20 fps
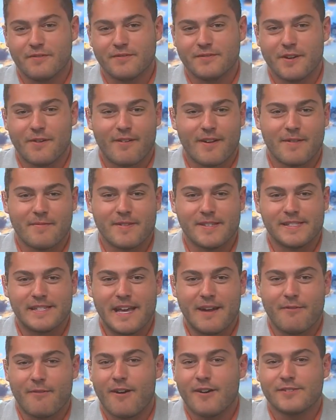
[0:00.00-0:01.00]
Don't want to miss
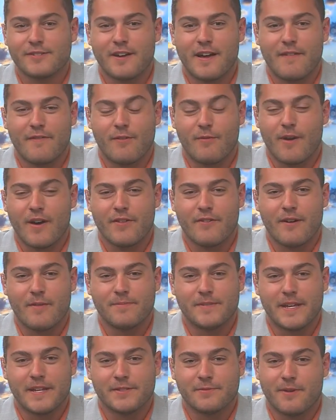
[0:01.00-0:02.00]
that. We'll also have a weather
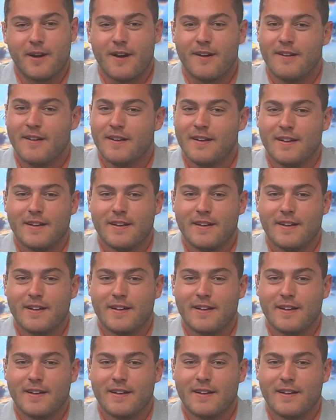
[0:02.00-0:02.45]
update as well.